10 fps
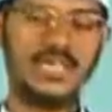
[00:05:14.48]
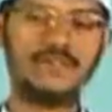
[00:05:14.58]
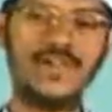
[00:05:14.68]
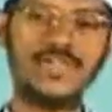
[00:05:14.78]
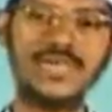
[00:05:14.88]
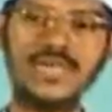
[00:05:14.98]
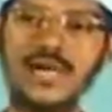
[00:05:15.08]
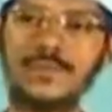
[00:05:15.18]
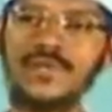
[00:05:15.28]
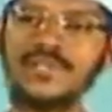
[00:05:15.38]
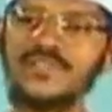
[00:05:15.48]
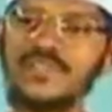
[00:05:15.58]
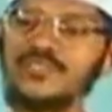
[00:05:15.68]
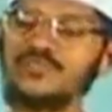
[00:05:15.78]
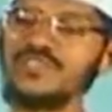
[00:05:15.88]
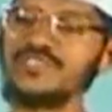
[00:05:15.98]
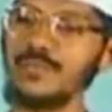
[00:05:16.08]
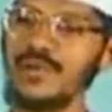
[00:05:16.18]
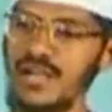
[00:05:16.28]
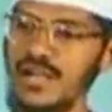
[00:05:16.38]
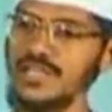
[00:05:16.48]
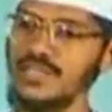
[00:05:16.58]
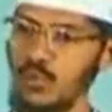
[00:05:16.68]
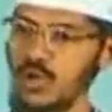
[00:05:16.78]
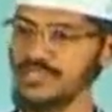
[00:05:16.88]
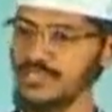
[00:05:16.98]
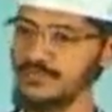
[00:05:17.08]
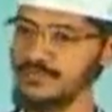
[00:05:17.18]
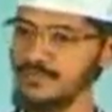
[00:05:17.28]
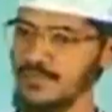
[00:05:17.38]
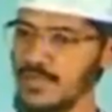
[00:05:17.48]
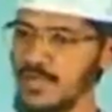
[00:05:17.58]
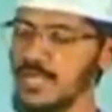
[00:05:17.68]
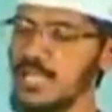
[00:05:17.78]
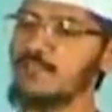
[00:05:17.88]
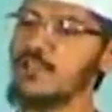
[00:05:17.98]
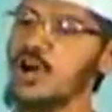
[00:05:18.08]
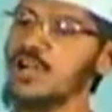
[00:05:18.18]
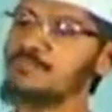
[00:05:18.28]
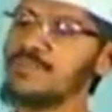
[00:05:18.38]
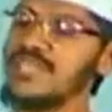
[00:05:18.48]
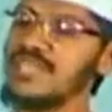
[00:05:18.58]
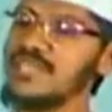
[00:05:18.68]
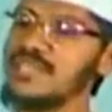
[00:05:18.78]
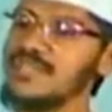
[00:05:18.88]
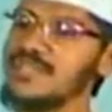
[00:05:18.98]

If I say a person is doing sabaha in the water, it will not mean